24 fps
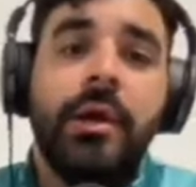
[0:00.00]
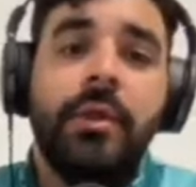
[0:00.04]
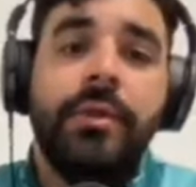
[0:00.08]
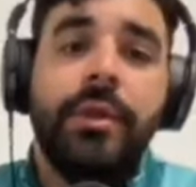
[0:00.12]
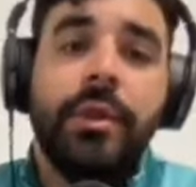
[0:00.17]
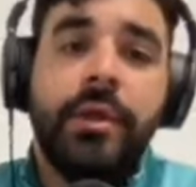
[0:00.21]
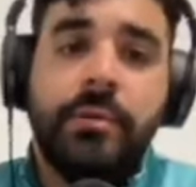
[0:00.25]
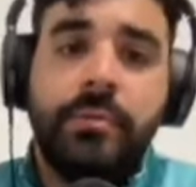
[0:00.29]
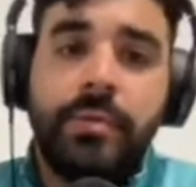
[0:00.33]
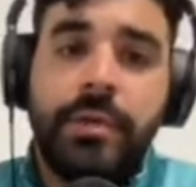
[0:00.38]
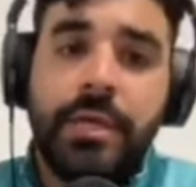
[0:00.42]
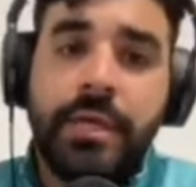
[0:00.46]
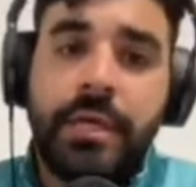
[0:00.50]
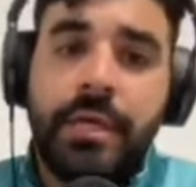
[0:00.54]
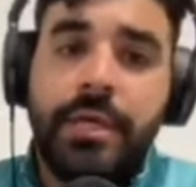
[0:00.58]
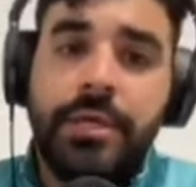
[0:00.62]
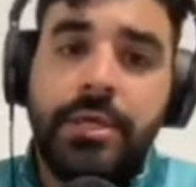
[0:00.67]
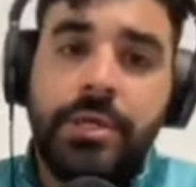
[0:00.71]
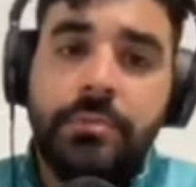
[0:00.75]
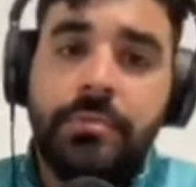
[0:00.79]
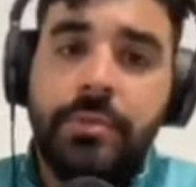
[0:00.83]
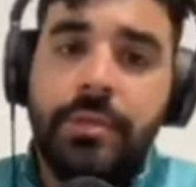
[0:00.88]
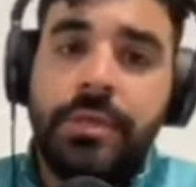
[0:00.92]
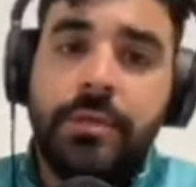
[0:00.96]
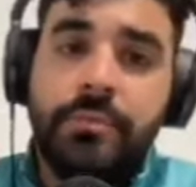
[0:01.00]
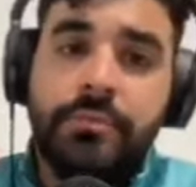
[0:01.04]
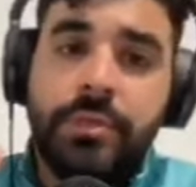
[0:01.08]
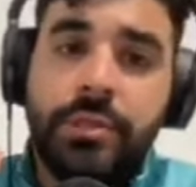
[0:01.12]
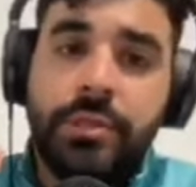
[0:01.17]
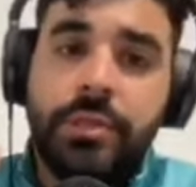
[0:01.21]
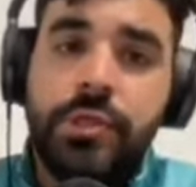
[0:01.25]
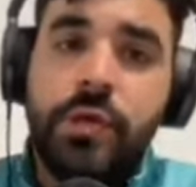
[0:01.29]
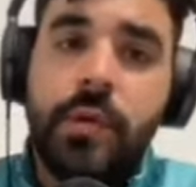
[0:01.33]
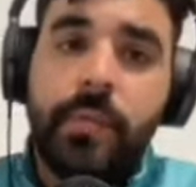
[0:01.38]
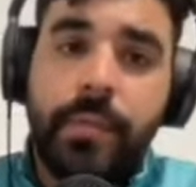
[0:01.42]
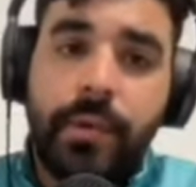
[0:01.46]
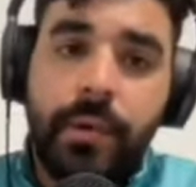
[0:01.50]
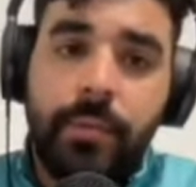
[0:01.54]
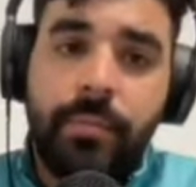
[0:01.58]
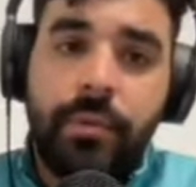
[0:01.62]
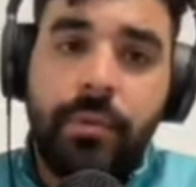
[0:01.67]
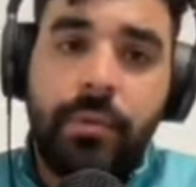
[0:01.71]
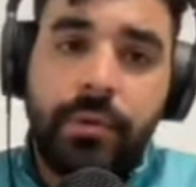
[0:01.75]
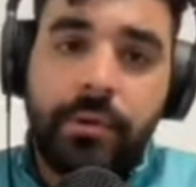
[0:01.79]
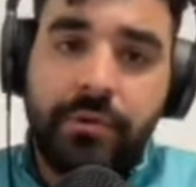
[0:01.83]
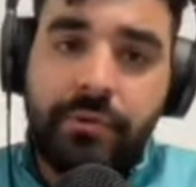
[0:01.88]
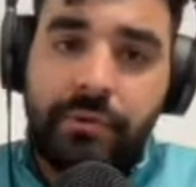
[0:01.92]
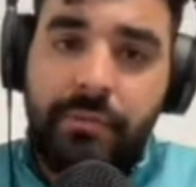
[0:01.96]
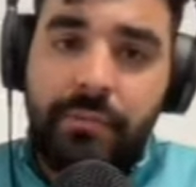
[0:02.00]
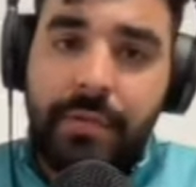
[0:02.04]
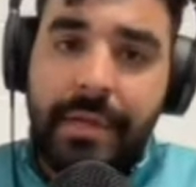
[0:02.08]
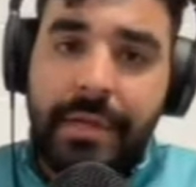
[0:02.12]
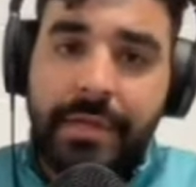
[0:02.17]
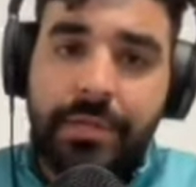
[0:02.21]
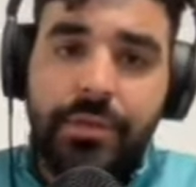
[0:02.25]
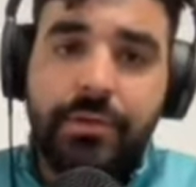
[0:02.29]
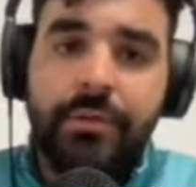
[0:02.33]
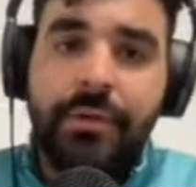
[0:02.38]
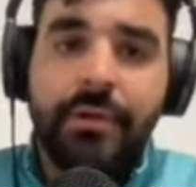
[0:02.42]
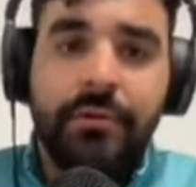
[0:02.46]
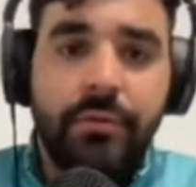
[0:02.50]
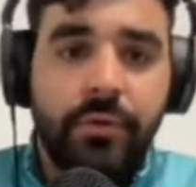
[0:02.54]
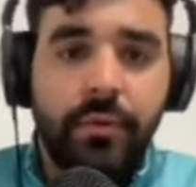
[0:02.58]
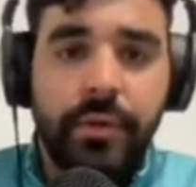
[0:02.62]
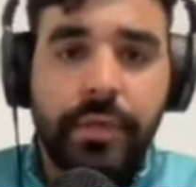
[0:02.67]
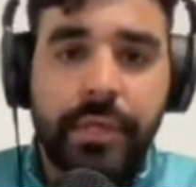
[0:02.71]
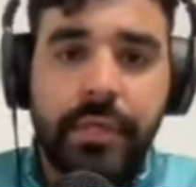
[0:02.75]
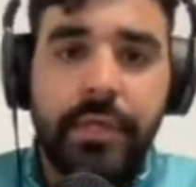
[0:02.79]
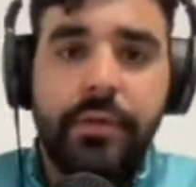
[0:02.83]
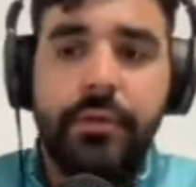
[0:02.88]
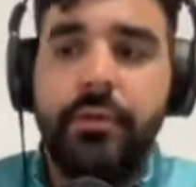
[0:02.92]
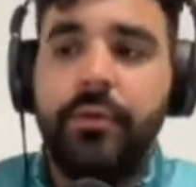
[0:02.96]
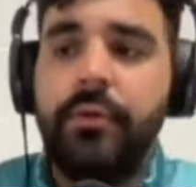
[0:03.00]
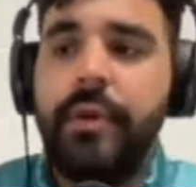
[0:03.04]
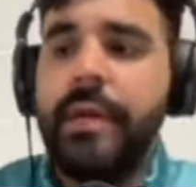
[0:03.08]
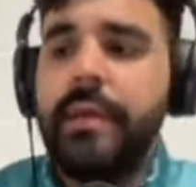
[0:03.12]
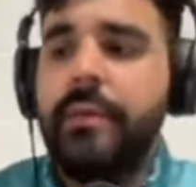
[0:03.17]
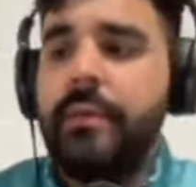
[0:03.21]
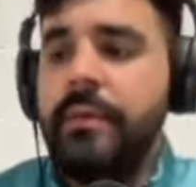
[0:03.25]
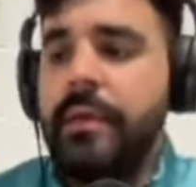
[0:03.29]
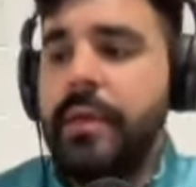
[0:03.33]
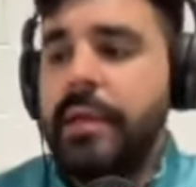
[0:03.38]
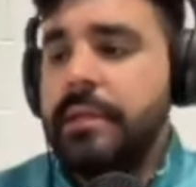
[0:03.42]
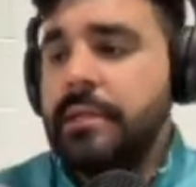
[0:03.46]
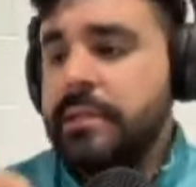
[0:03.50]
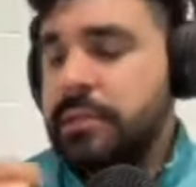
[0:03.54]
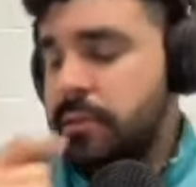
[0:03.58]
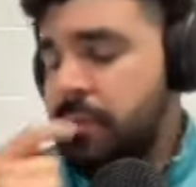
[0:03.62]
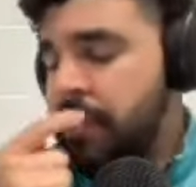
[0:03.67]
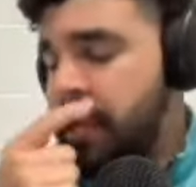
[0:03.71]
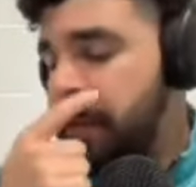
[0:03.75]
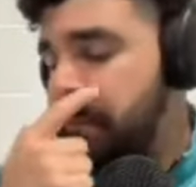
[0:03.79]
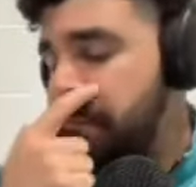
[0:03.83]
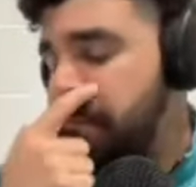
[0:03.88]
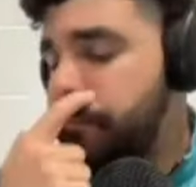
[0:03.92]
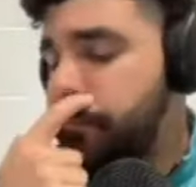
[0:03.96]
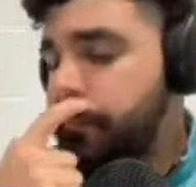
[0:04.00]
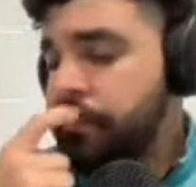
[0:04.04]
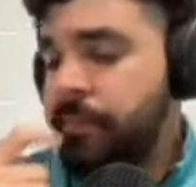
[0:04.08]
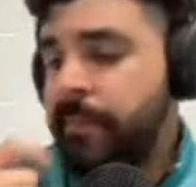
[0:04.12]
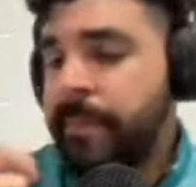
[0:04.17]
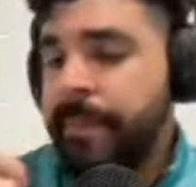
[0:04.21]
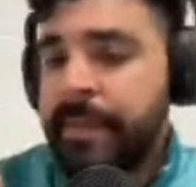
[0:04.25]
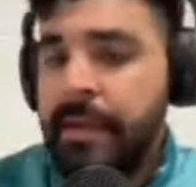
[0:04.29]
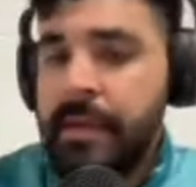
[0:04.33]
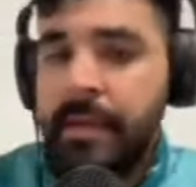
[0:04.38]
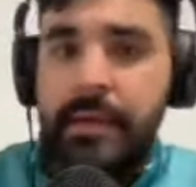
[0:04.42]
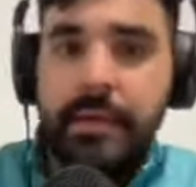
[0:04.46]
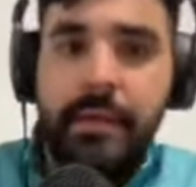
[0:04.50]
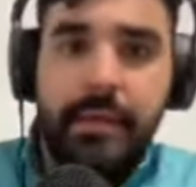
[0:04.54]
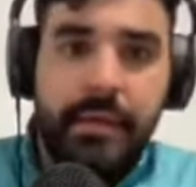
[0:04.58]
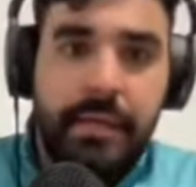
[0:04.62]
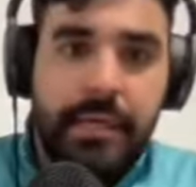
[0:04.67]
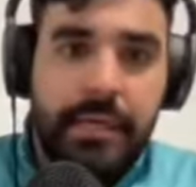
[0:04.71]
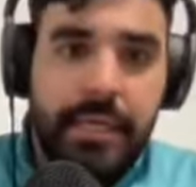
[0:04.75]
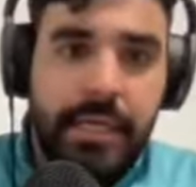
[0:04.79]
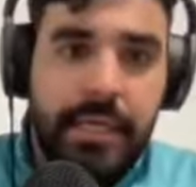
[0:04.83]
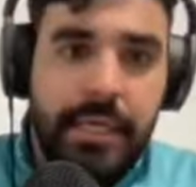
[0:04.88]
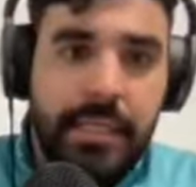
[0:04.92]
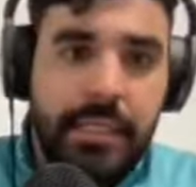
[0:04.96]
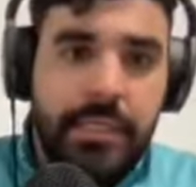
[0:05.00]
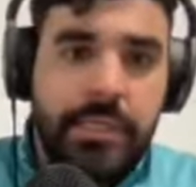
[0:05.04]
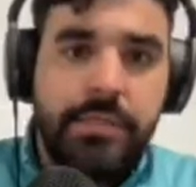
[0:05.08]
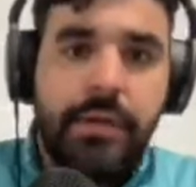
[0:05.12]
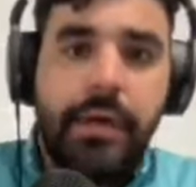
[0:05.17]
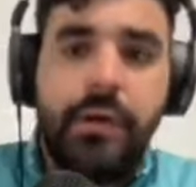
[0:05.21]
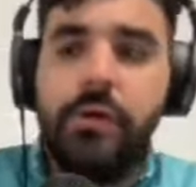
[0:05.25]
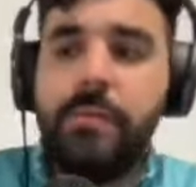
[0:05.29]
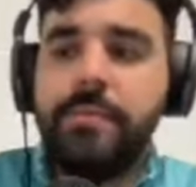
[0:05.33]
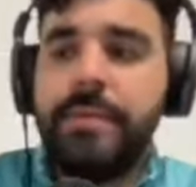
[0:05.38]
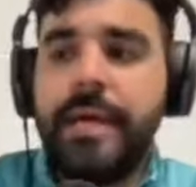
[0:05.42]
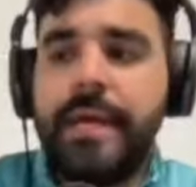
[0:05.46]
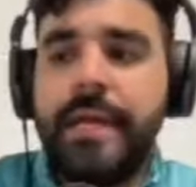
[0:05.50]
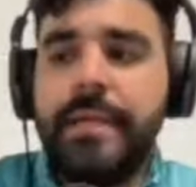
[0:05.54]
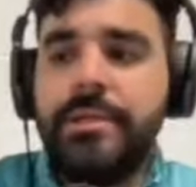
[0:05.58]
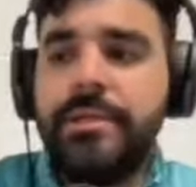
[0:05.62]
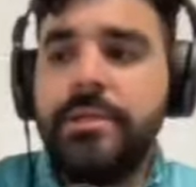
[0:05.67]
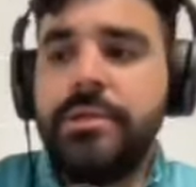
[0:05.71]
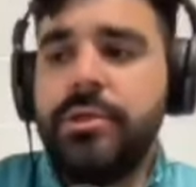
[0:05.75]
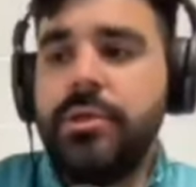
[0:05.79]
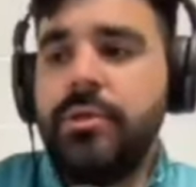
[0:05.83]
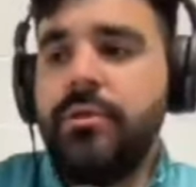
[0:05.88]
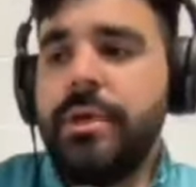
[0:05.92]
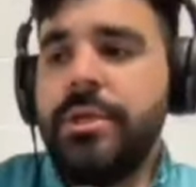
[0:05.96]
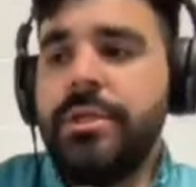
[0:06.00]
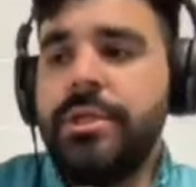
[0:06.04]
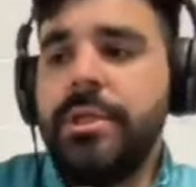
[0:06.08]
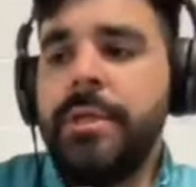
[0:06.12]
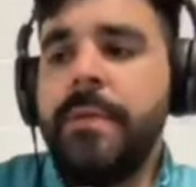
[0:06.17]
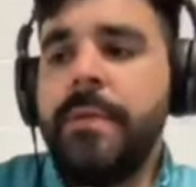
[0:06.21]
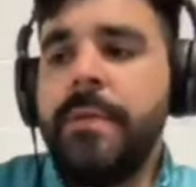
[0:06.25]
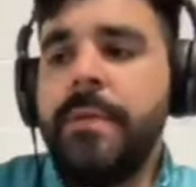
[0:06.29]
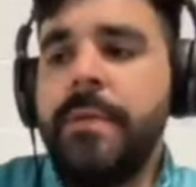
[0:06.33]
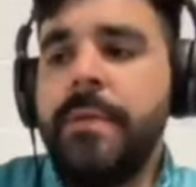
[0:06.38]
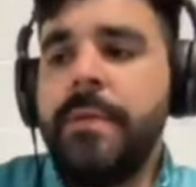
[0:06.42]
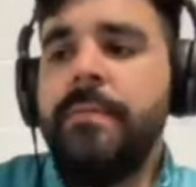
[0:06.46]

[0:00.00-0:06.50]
The communication becomes super important to make sure that they're working on the right things. Okay. So I hope that answers your question.